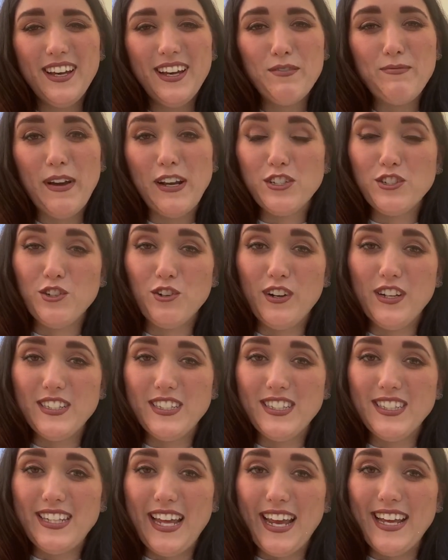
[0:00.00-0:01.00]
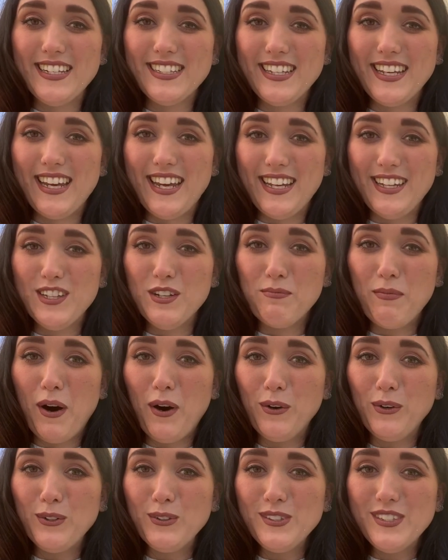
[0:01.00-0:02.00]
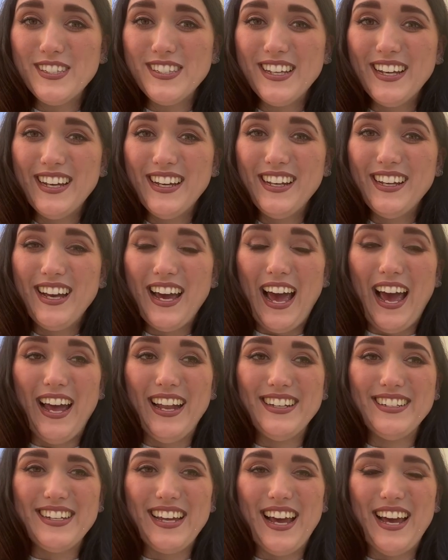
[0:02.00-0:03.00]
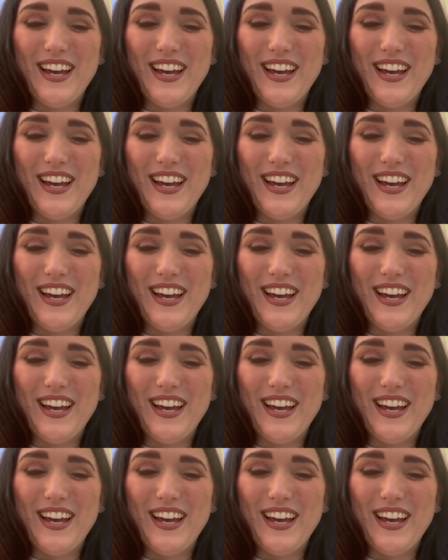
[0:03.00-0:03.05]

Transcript: Make sure it stays in the molds. And